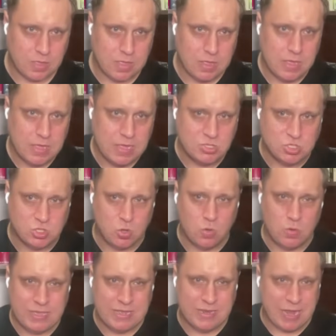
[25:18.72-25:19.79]
And
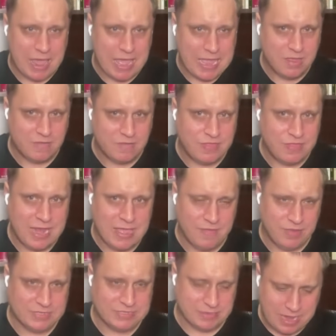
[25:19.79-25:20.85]
so, in light of that
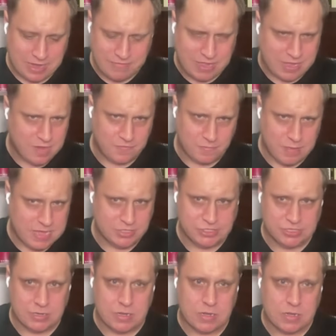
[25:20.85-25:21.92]
evidence, in light of that
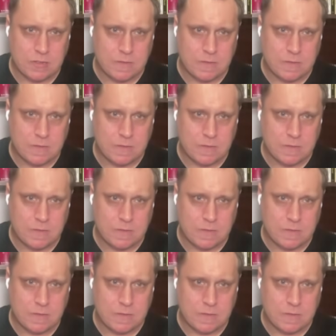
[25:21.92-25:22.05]
information,